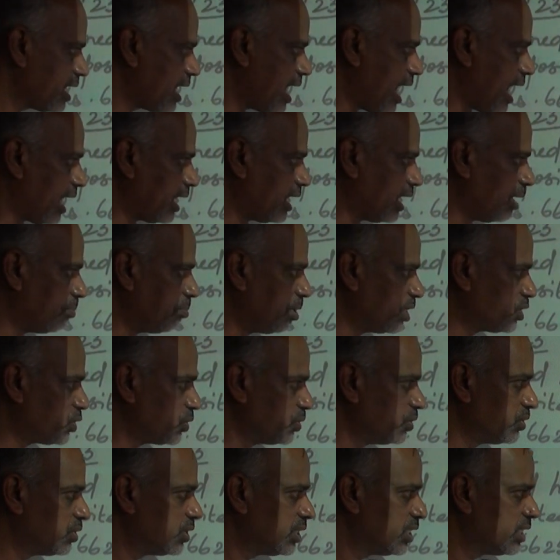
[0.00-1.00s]
and number
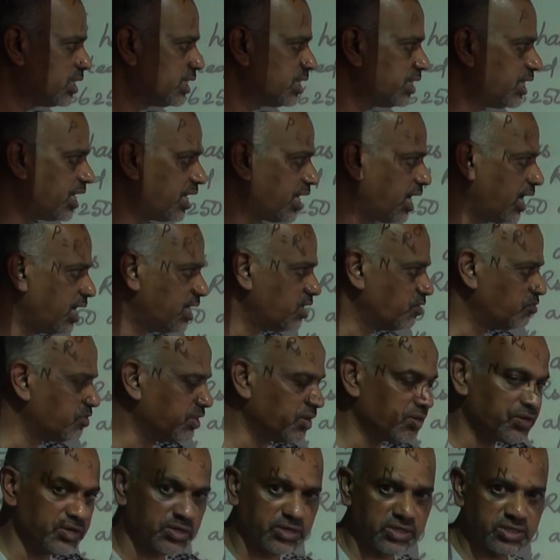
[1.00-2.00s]
2, the rate of
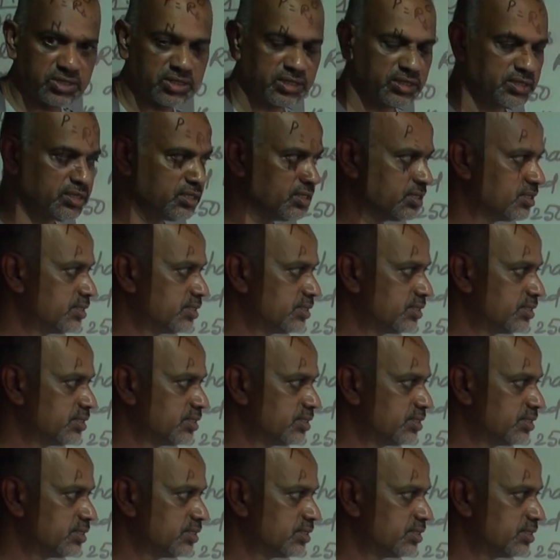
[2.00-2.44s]
interest.